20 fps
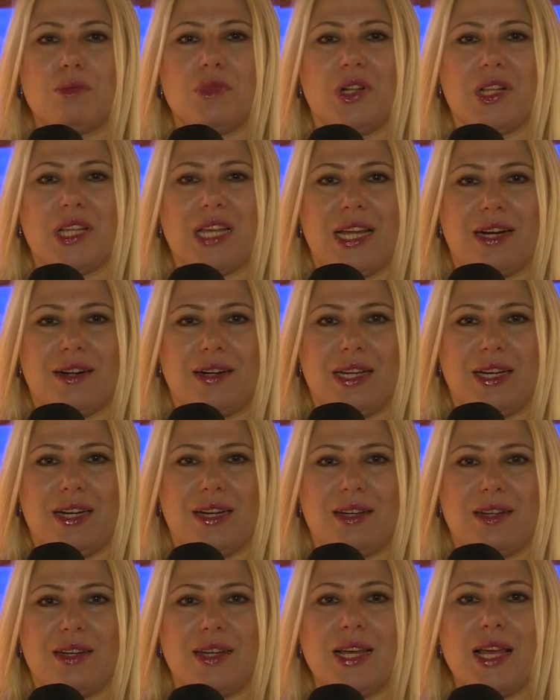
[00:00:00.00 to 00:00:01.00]

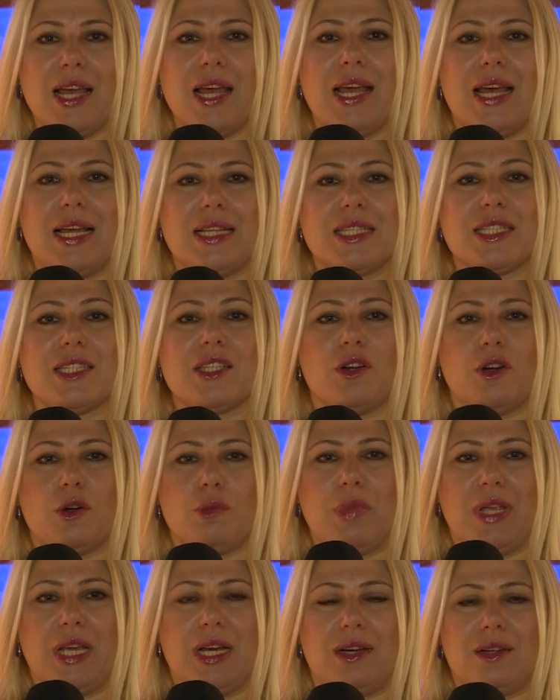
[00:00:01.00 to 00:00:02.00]
Bulgaria, and
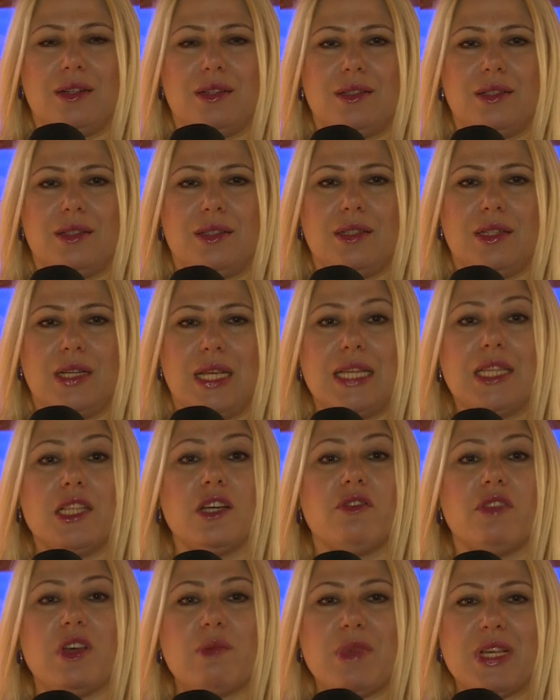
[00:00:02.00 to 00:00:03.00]
Serbia. In
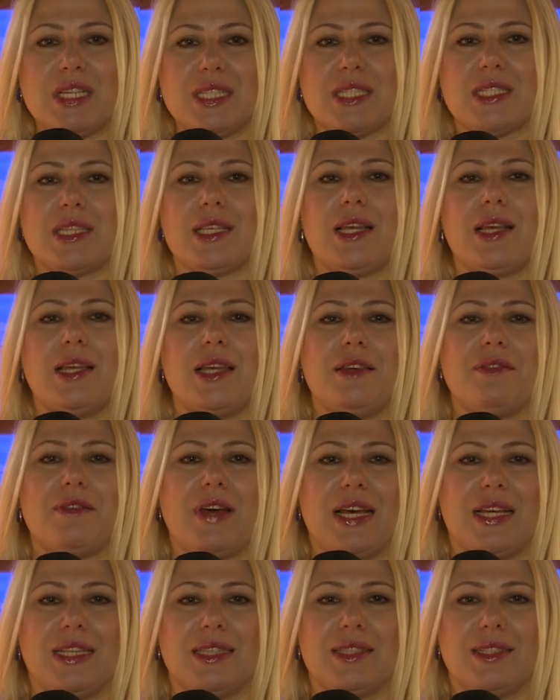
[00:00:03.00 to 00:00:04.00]
the women's
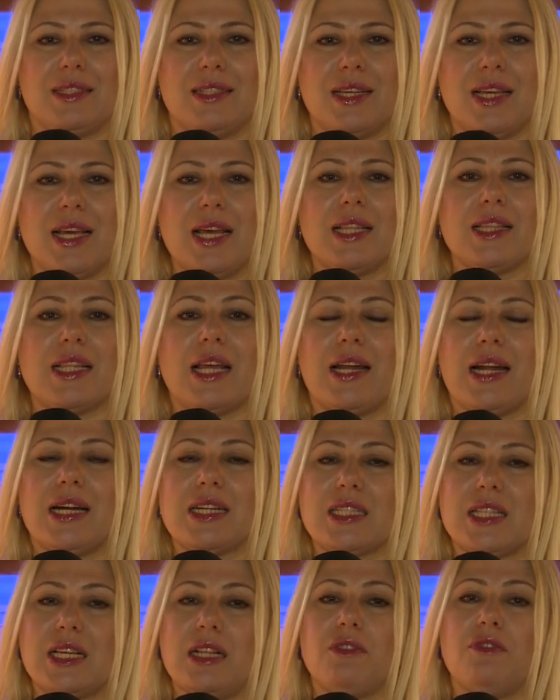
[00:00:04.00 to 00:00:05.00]
event, there are
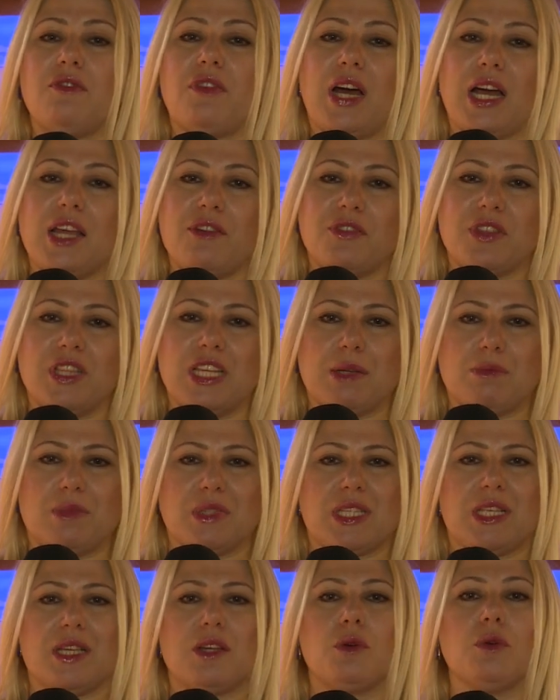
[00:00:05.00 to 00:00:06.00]
still 5
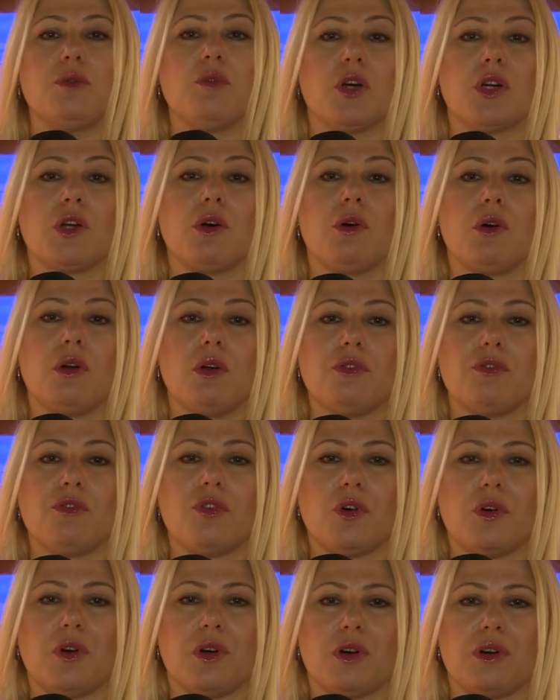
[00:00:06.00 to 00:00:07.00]
teams who won all
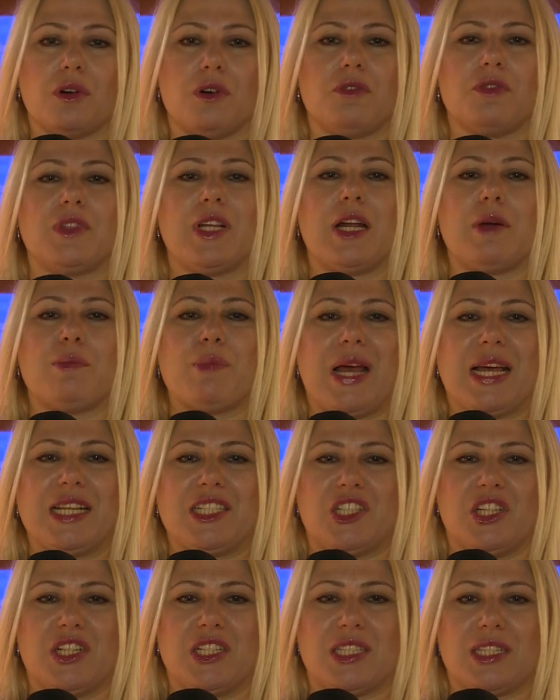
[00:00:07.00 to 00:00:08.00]
4 of their
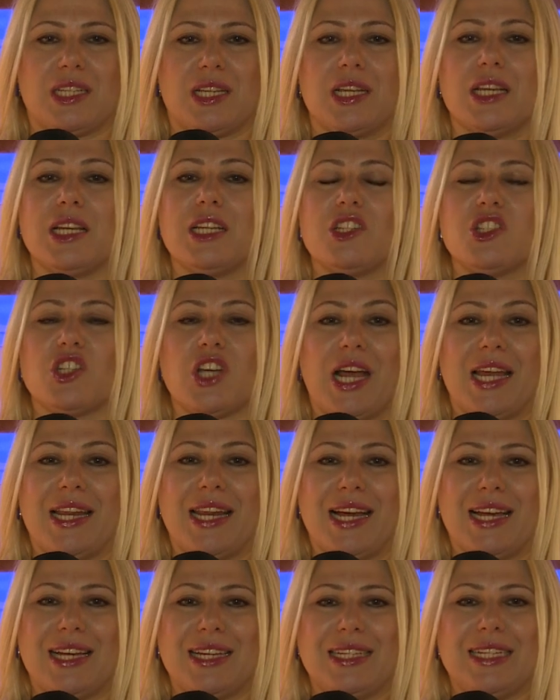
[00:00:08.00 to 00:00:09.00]
matches:
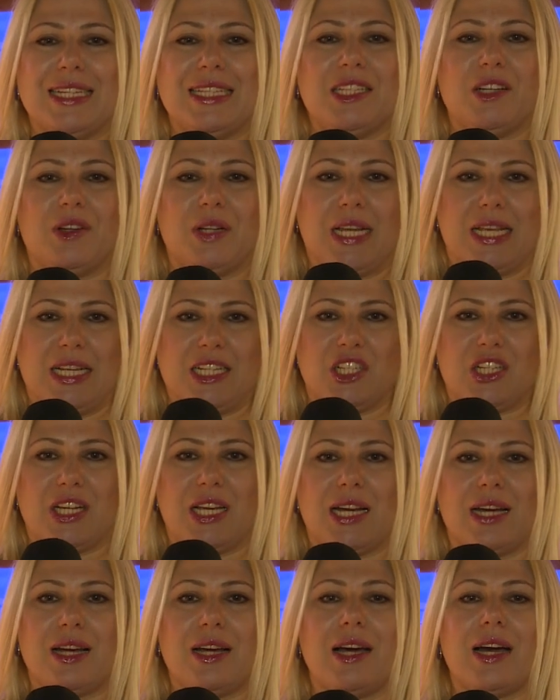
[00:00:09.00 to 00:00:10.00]
China,
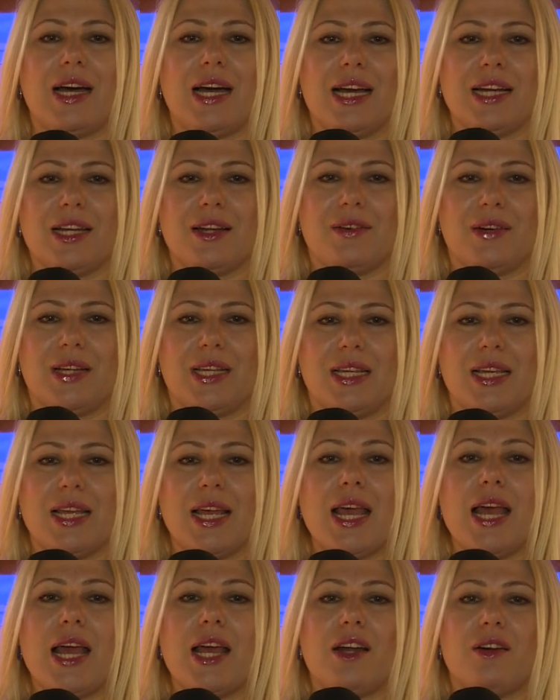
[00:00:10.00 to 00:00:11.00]
Indonesia, Hungary,
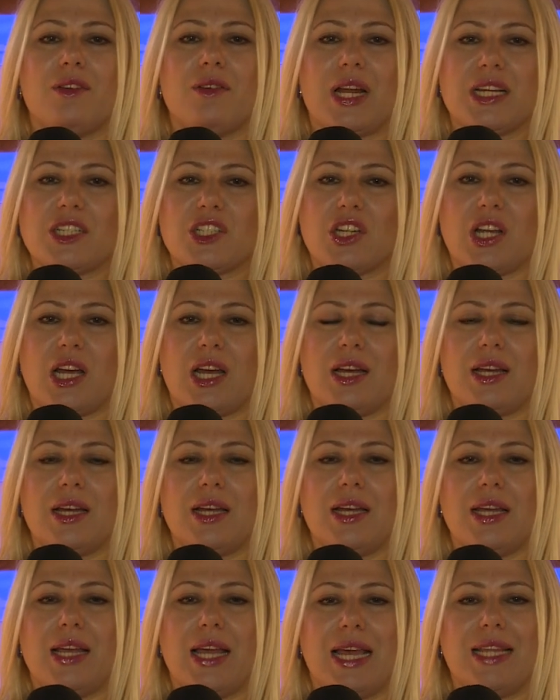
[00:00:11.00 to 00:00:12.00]
Russia,
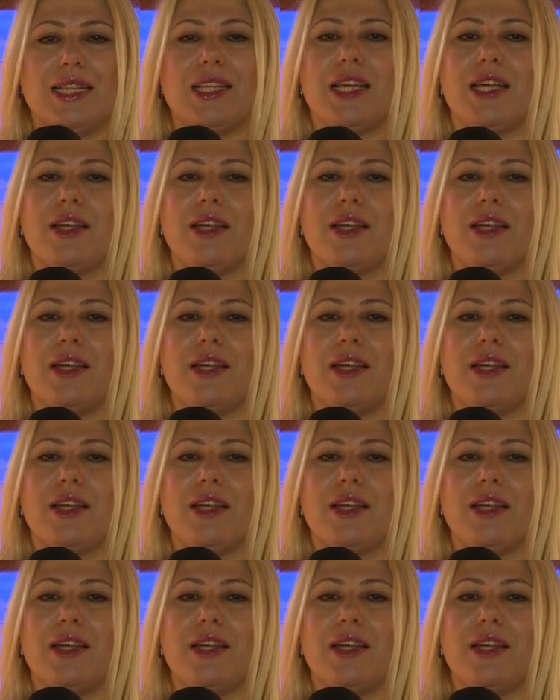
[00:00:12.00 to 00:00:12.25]
and